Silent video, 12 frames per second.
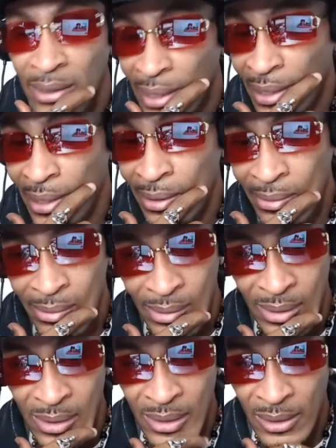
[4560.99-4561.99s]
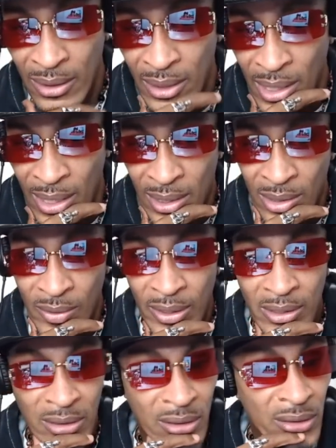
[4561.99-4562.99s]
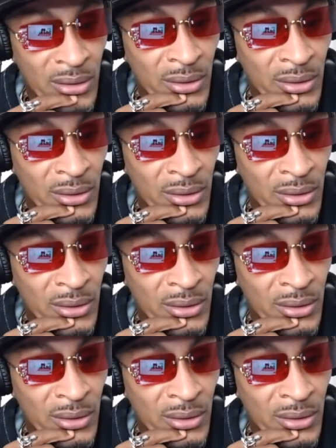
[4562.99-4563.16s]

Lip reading: damn, this shit look kind of crazy.